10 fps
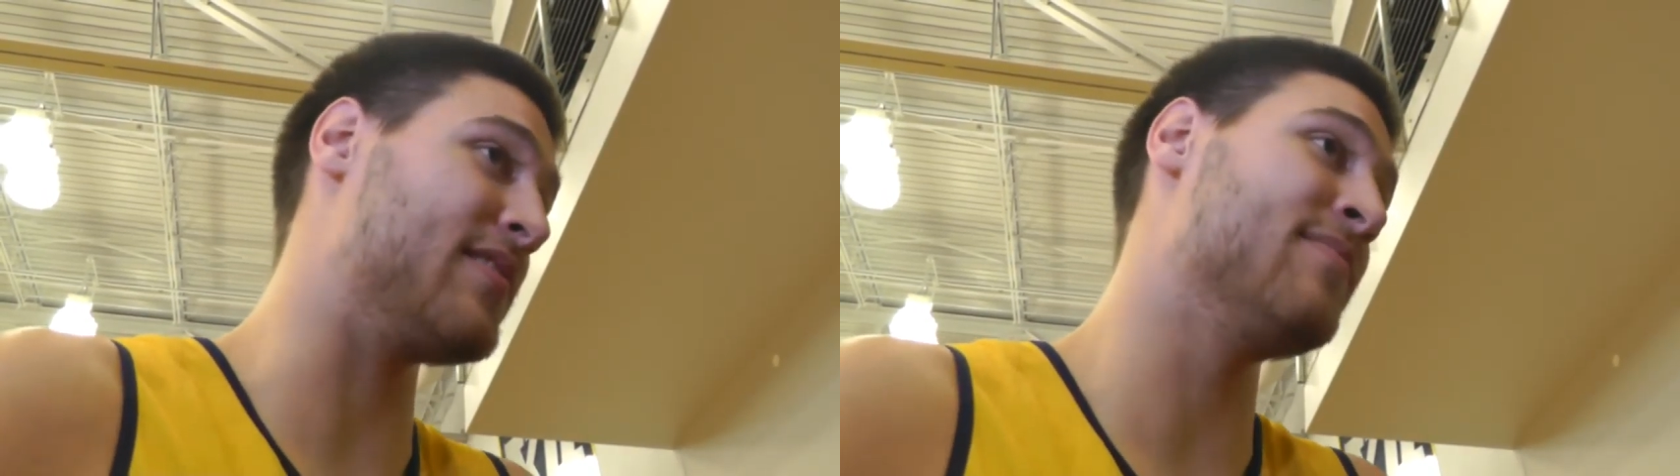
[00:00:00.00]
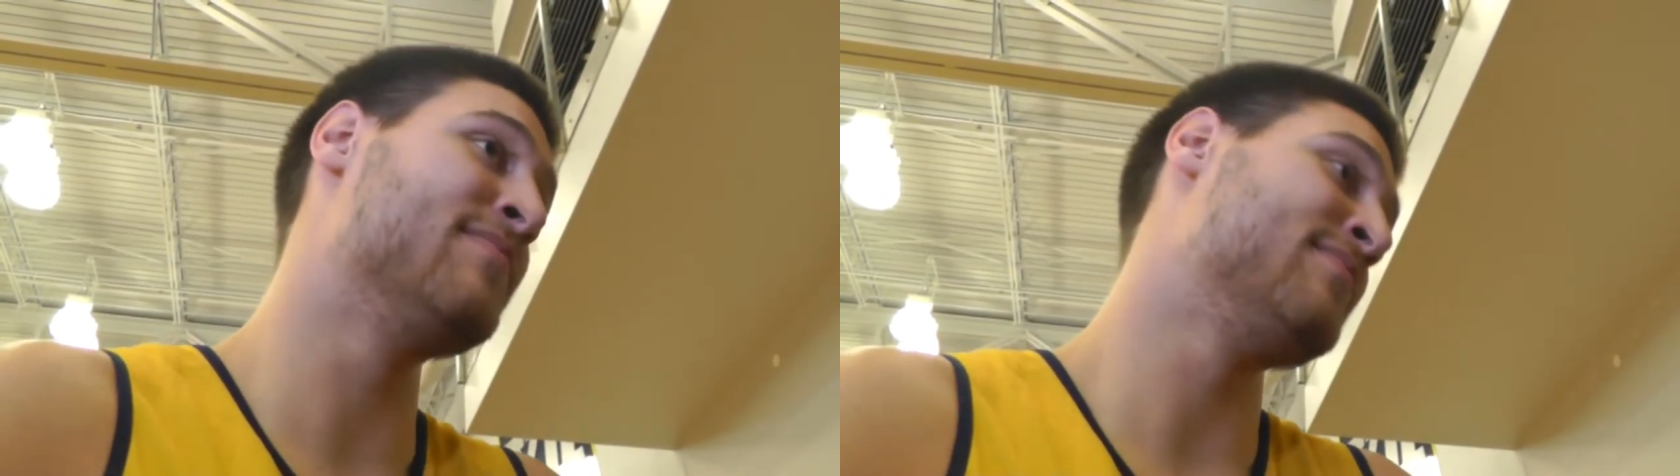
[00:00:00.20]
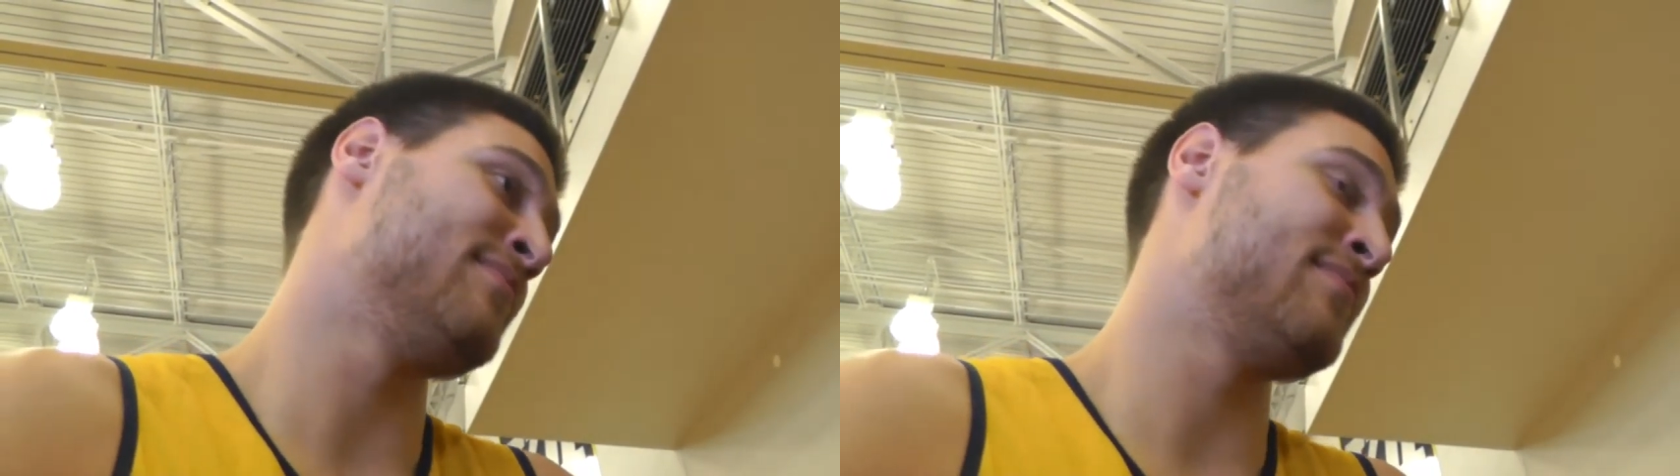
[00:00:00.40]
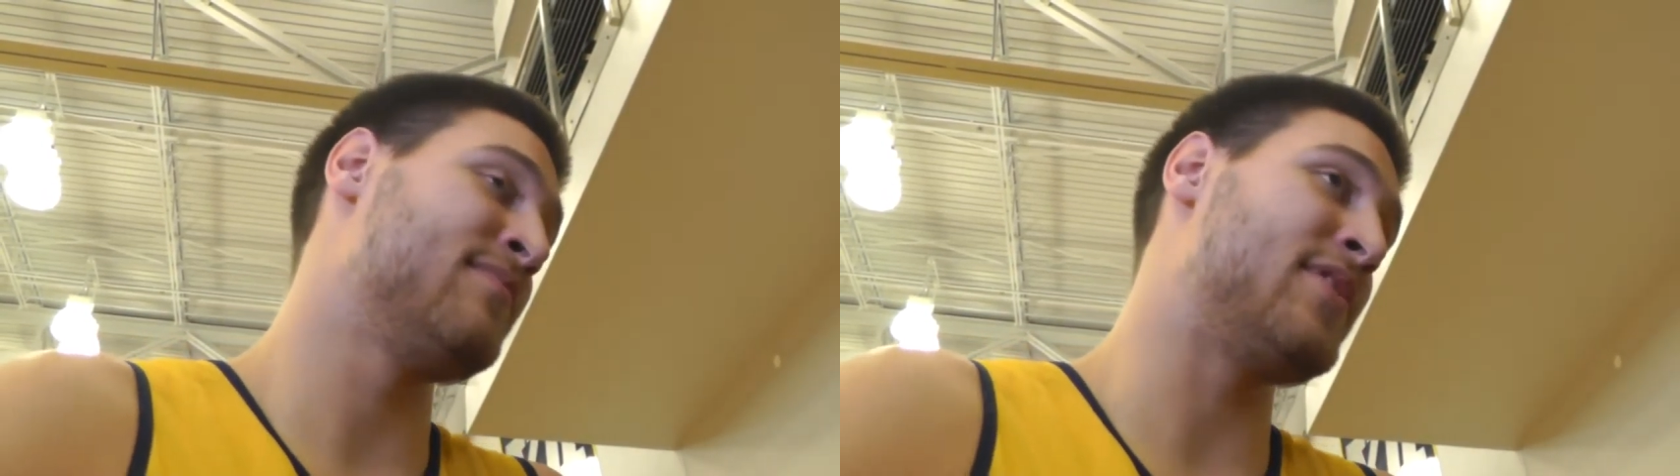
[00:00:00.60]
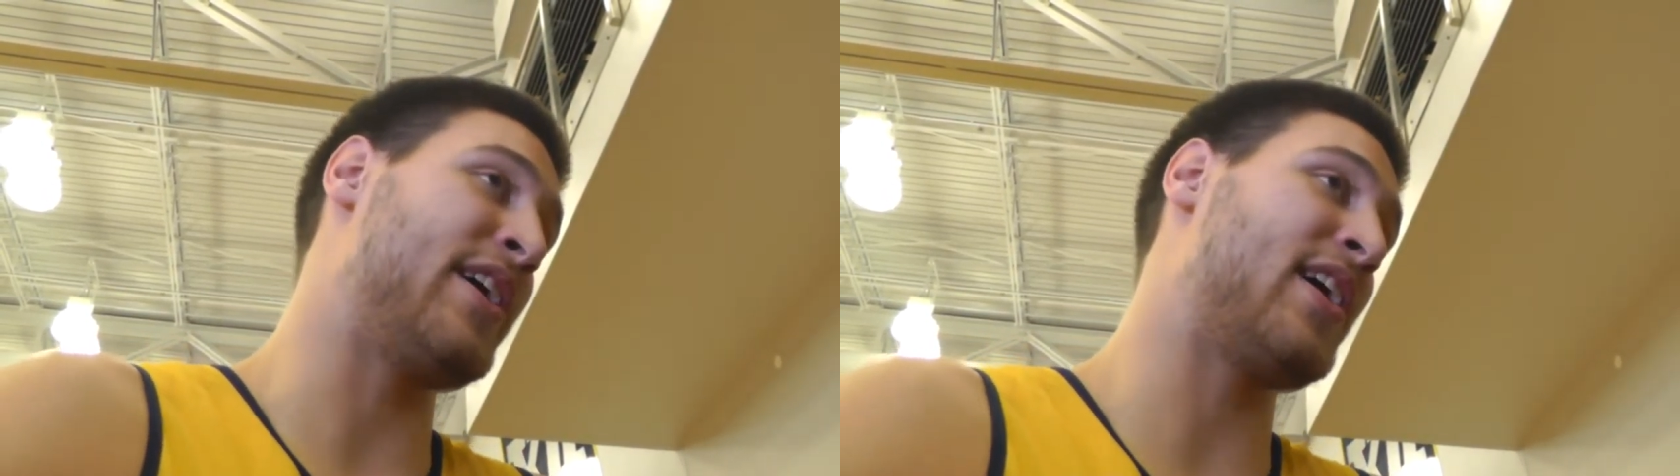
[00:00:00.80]
and
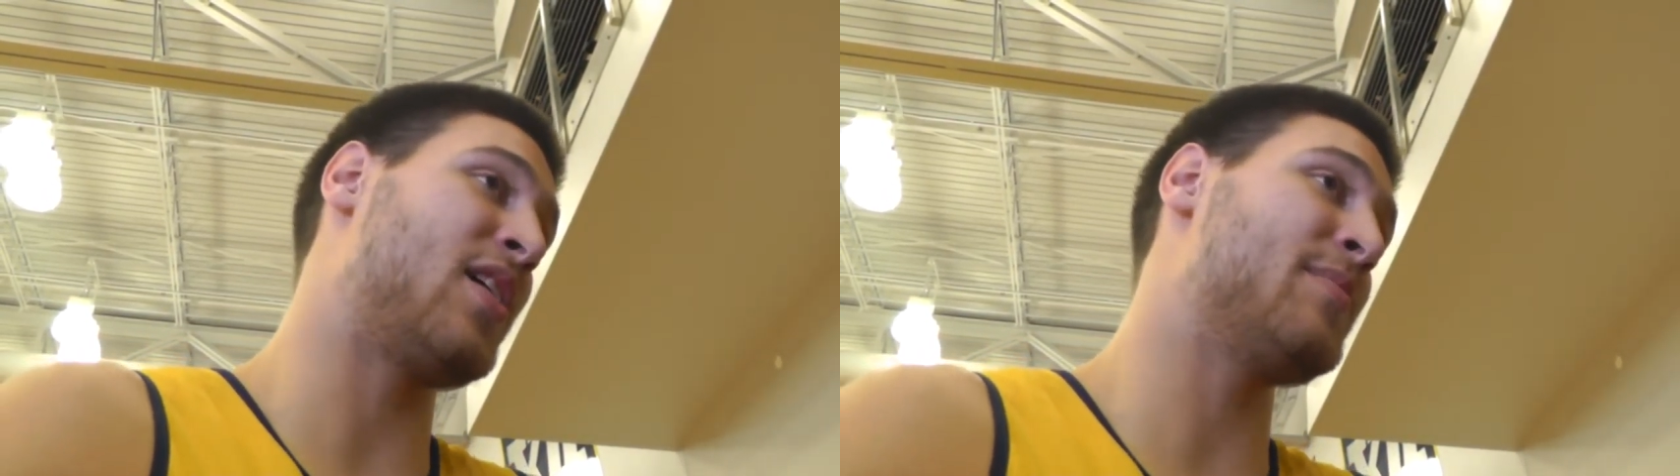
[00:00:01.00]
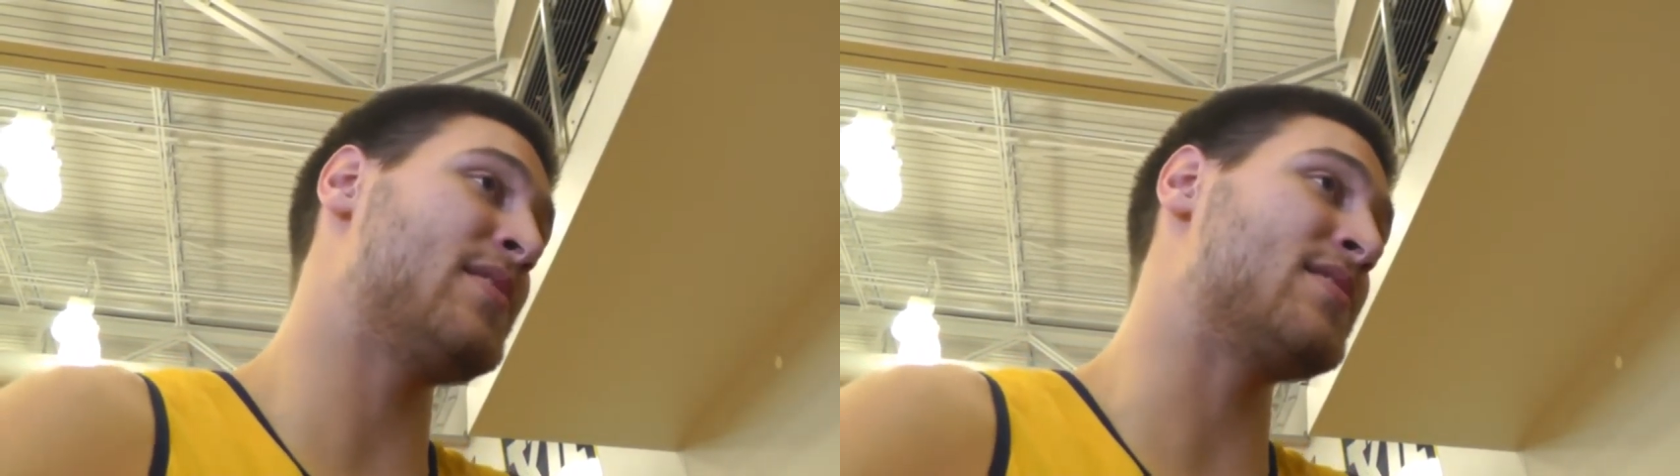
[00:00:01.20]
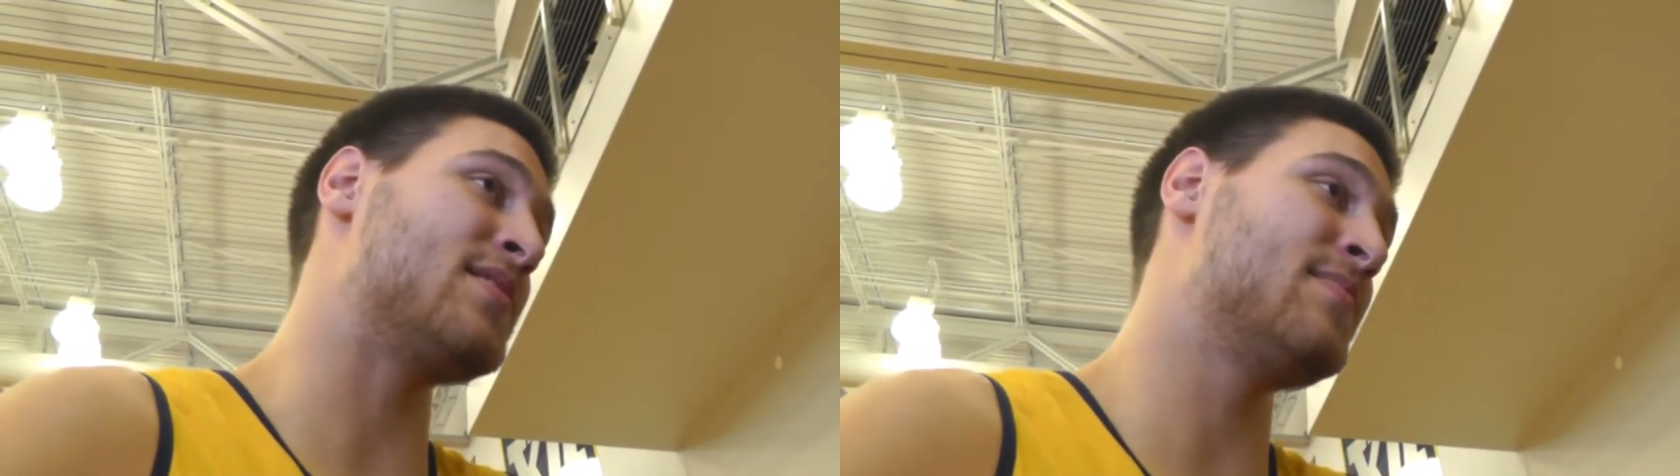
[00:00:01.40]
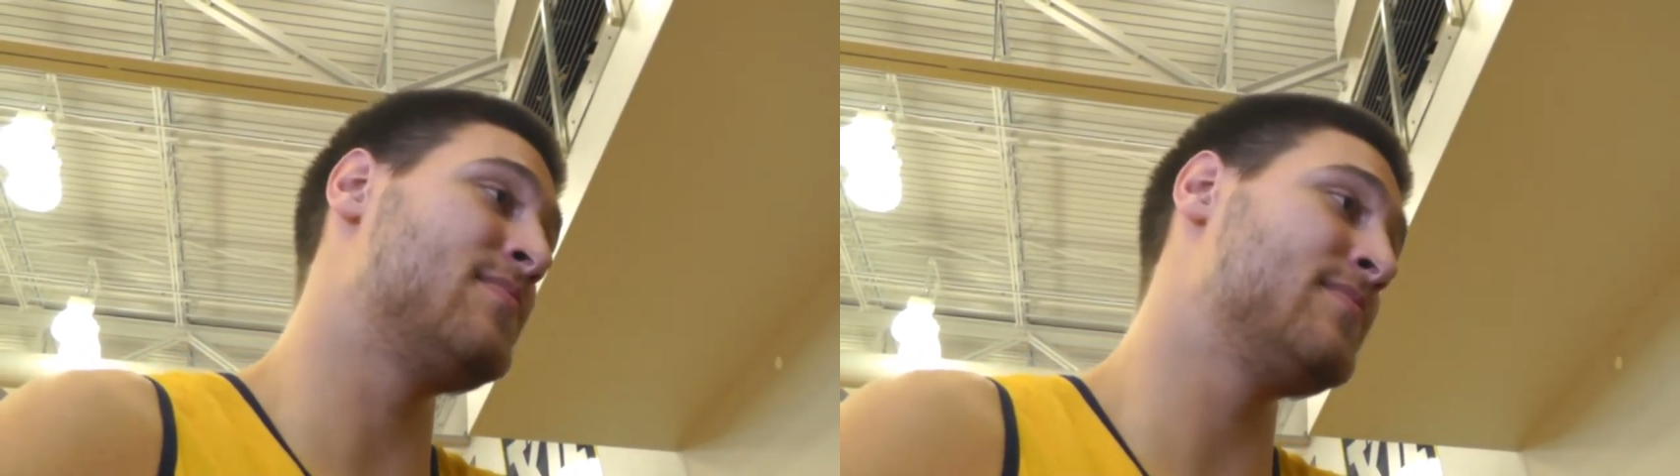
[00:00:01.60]
take care of business.